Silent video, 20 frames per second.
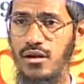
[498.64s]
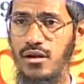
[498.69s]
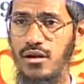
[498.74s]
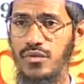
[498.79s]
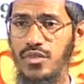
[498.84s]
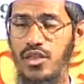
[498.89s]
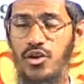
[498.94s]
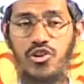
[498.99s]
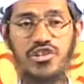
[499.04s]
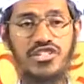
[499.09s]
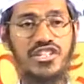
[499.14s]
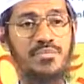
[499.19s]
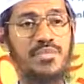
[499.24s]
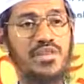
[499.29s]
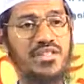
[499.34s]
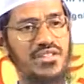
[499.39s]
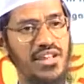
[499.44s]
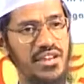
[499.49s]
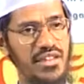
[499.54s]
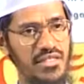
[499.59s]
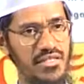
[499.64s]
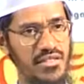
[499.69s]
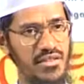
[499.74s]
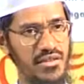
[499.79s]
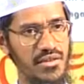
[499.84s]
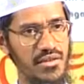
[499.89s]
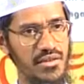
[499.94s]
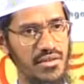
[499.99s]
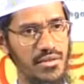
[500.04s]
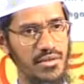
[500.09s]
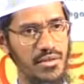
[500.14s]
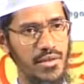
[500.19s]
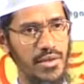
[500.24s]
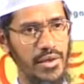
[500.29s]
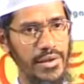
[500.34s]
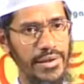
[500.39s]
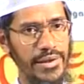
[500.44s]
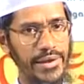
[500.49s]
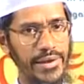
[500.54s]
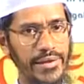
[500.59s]
the Christian missionaries.
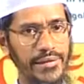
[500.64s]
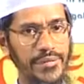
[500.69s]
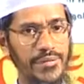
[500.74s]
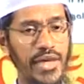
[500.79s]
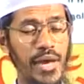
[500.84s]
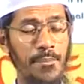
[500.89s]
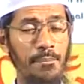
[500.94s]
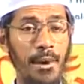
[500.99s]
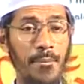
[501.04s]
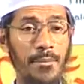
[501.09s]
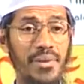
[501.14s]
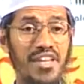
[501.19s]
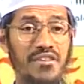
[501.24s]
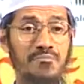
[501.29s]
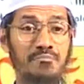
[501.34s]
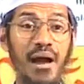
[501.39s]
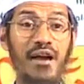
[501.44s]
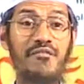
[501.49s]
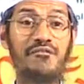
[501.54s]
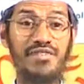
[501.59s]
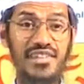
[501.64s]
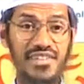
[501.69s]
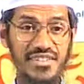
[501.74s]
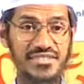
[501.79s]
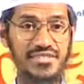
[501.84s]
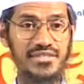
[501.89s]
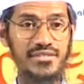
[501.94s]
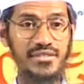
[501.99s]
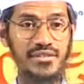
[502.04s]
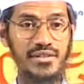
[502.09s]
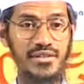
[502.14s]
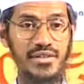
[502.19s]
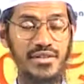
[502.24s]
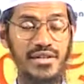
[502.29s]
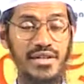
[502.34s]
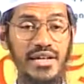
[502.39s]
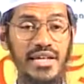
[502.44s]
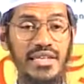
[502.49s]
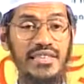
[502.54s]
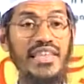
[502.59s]
They publish pamphlets.
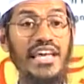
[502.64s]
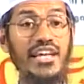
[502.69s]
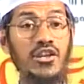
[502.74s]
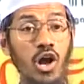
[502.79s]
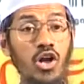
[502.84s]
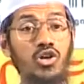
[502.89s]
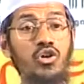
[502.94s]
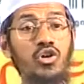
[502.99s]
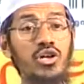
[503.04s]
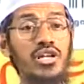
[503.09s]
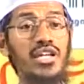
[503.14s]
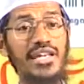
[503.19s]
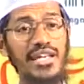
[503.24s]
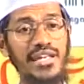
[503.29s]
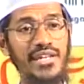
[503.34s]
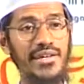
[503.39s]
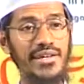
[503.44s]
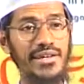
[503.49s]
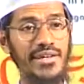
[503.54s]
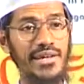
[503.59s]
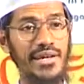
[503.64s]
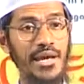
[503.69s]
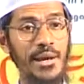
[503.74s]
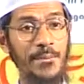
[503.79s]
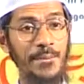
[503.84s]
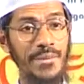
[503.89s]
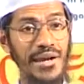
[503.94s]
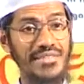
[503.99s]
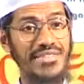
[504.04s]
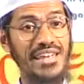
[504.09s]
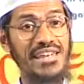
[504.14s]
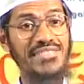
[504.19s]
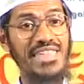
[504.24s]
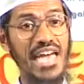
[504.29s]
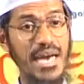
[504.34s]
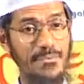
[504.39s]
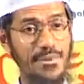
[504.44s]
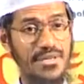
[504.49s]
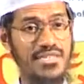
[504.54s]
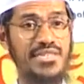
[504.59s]
They not only present
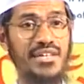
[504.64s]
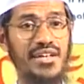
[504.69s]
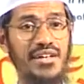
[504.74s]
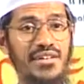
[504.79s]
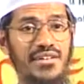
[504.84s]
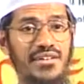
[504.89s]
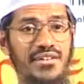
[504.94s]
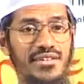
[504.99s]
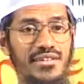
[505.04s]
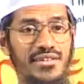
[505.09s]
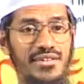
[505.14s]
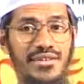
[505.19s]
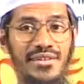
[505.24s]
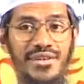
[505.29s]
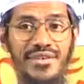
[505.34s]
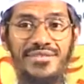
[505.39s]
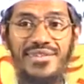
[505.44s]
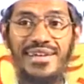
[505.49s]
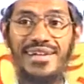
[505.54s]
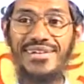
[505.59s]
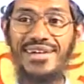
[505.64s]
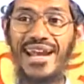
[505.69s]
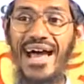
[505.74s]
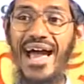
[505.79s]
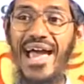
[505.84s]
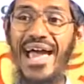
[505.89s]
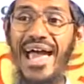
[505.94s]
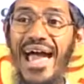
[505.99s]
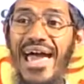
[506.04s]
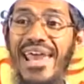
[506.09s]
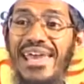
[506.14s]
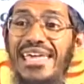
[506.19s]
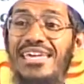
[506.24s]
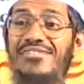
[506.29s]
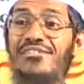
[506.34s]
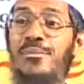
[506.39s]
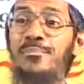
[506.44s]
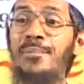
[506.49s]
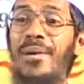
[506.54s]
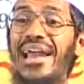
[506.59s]
their picture, they try and
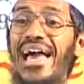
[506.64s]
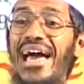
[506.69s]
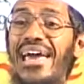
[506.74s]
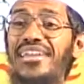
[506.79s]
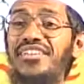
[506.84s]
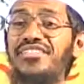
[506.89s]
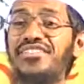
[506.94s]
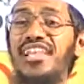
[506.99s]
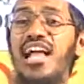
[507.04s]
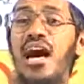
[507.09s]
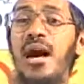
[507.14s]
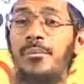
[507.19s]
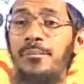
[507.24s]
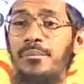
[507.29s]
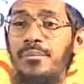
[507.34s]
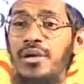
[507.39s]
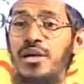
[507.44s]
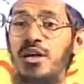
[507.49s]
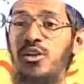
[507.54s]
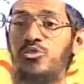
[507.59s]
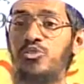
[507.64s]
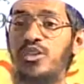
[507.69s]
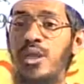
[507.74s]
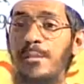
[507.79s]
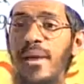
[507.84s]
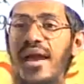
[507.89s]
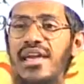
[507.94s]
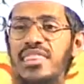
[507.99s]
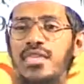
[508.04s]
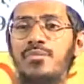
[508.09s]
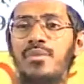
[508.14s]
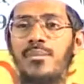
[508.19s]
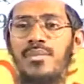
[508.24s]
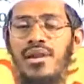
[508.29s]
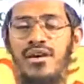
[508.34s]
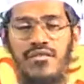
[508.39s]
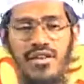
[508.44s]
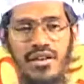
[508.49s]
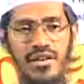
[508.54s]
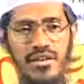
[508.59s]
even malign Islam to the maximum level.